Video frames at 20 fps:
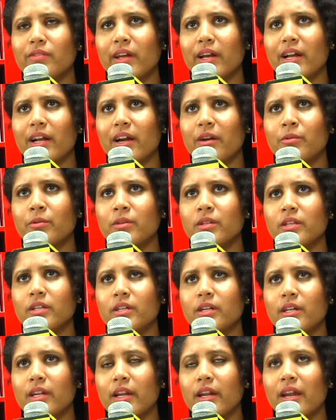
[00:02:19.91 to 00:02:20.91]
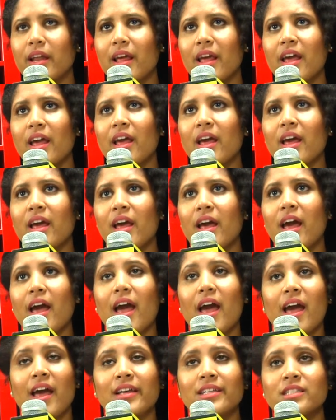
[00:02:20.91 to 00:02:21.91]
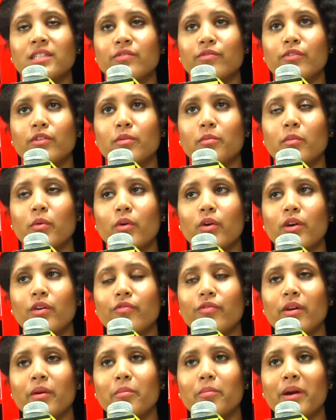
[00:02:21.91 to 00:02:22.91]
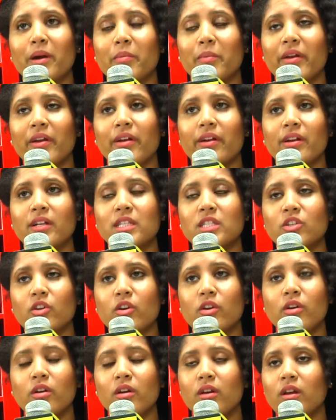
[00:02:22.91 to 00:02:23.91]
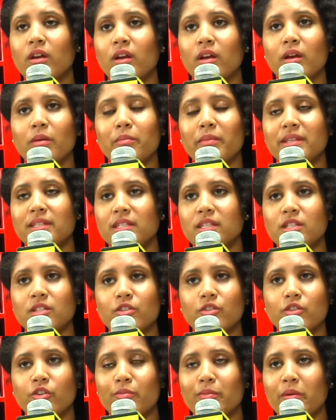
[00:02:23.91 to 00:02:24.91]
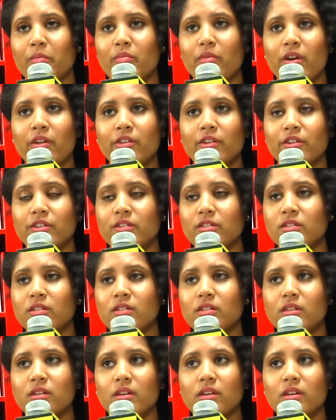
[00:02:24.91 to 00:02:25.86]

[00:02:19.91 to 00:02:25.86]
Like, I really couldn't ask for more from my parents or my sister or my brothers.